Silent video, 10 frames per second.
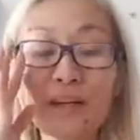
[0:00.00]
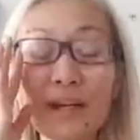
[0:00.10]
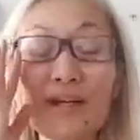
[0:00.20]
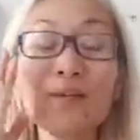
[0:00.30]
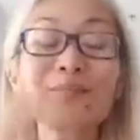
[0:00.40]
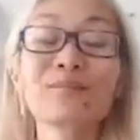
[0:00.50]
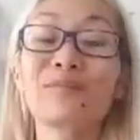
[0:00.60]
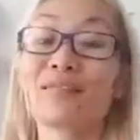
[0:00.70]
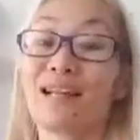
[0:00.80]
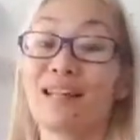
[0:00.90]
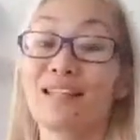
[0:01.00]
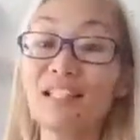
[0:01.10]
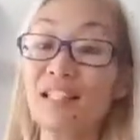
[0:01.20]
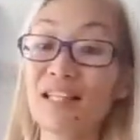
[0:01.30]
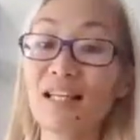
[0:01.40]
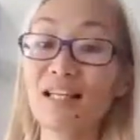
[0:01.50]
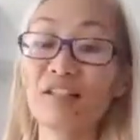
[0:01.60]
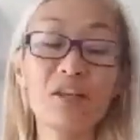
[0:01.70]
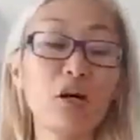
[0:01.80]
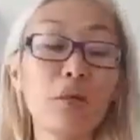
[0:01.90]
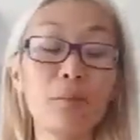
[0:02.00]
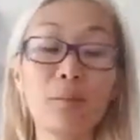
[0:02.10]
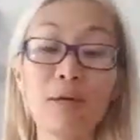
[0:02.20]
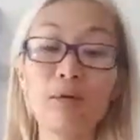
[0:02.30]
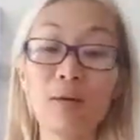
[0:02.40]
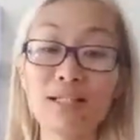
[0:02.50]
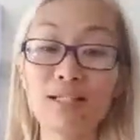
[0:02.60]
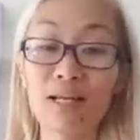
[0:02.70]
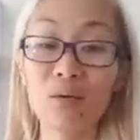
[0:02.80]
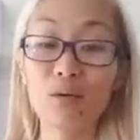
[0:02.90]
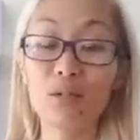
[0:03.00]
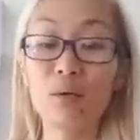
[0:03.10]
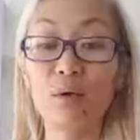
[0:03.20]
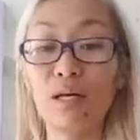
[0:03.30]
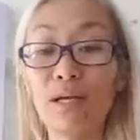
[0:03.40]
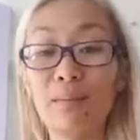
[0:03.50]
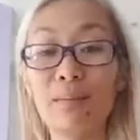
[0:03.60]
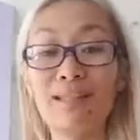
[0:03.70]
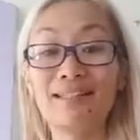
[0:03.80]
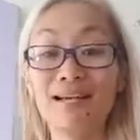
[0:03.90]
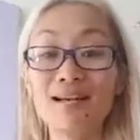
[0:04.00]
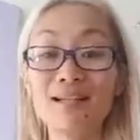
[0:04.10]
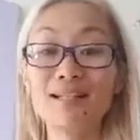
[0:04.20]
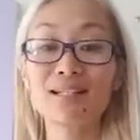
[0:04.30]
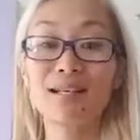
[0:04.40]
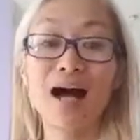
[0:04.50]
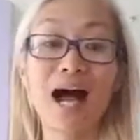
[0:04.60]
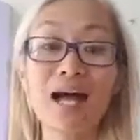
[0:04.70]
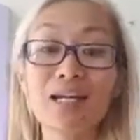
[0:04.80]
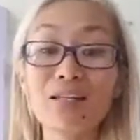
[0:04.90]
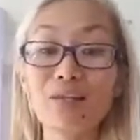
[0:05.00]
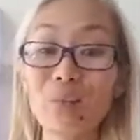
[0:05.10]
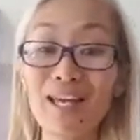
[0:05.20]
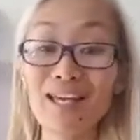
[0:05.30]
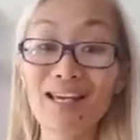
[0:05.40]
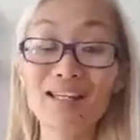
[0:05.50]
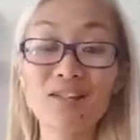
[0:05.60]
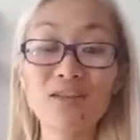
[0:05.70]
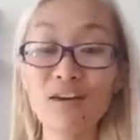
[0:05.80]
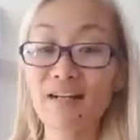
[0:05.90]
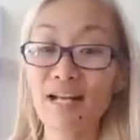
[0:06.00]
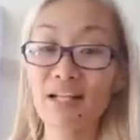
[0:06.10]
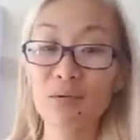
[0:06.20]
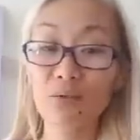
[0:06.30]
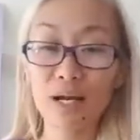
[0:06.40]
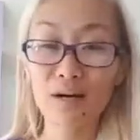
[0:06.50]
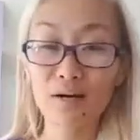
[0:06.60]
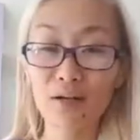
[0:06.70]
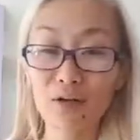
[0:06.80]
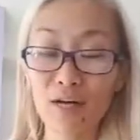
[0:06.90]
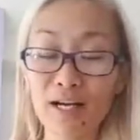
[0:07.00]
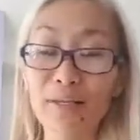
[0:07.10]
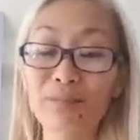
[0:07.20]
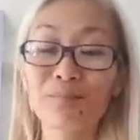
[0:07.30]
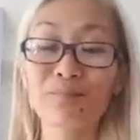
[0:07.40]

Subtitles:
Now, this, may resonate with you or it may not. Either way, it's very esoteric, right?